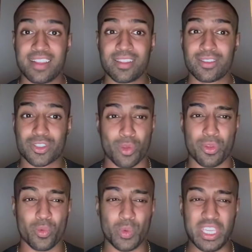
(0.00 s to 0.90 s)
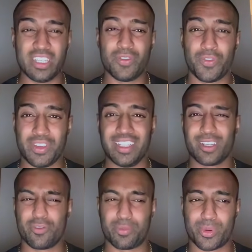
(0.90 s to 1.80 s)
So the weird
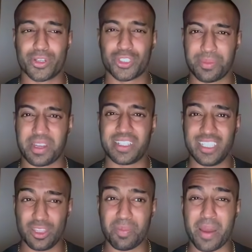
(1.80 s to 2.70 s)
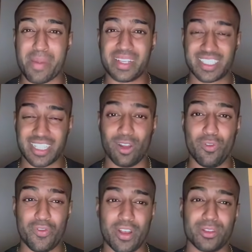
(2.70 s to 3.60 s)
feeling of brushing my teeth by myself
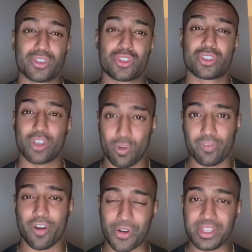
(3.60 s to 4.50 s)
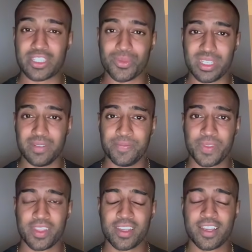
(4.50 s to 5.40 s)
felt so foreign to me.
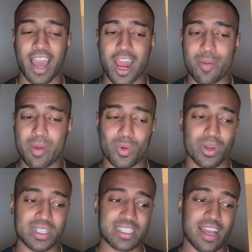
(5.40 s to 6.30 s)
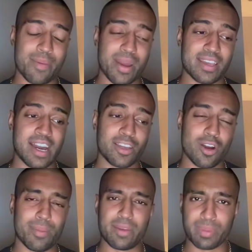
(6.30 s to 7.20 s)
I remember one time I
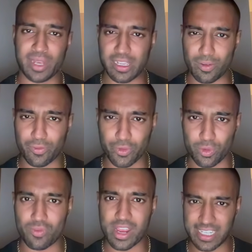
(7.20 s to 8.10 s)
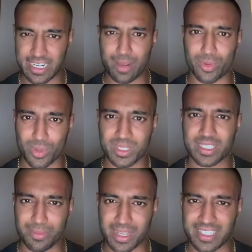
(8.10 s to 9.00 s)
got my plate of food ready and I brought it
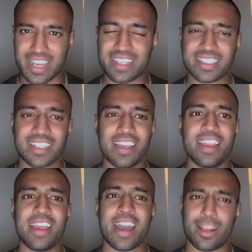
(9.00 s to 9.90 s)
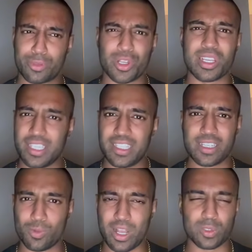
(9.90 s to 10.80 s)
to my desk. And I was going to eat
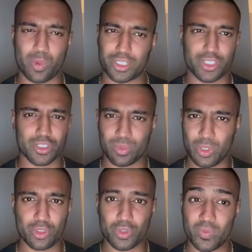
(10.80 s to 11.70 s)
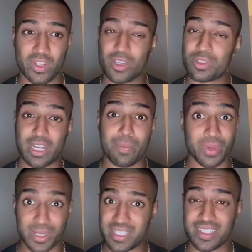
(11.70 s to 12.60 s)
it whilst watching some YouTube videos, and I
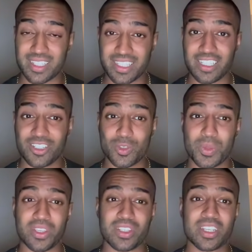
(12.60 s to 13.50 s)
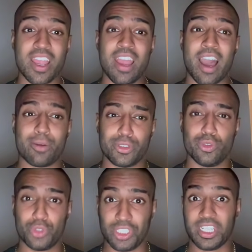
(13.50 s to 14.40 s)
burst into tears because I would
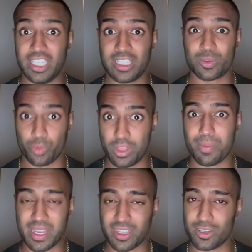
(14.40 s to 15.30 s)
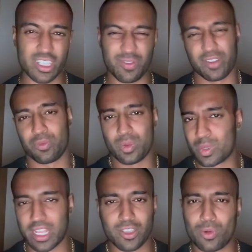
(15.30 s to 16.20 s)
usually eat with my girl, even if we
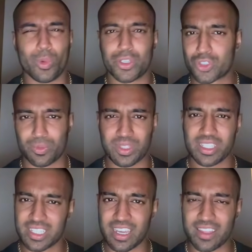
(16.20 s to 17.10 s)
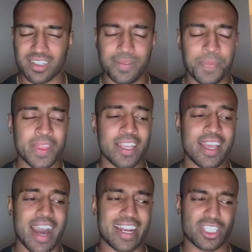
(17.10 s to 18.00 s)
would watch something together.
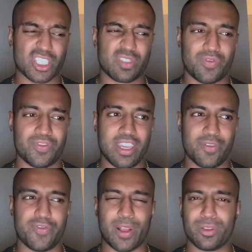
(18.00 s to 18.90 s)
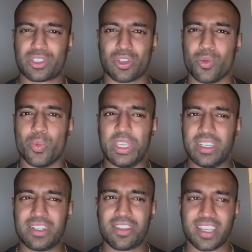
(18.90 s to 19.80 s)
And it felt so
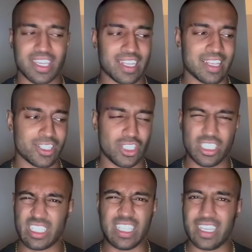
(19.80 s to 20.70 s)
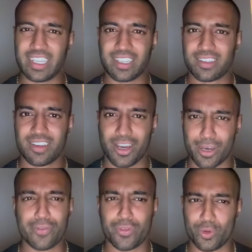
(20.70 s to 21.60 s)
weird thinking like she's eating
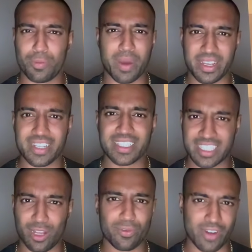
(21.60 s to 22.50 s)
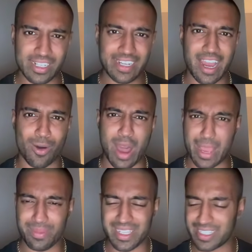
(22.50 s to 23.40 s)
her food by herself right now.
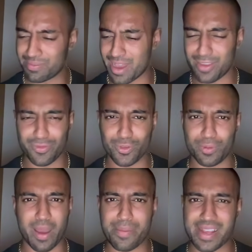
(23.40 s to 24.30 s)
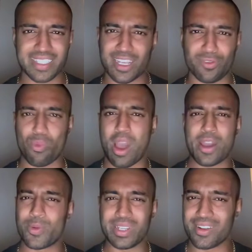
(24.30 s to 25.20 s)
I'm eating my food by myself. Why
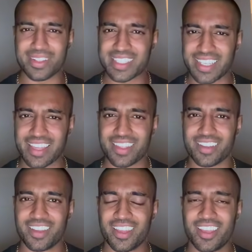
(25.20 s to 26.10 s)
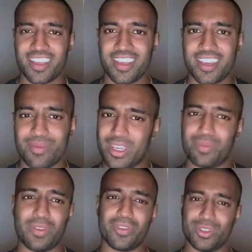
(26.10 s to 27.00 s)
are we not together? It made
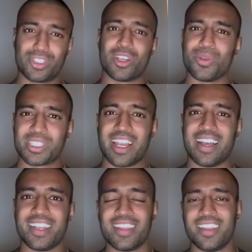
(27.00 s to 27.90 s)
me feel so sad.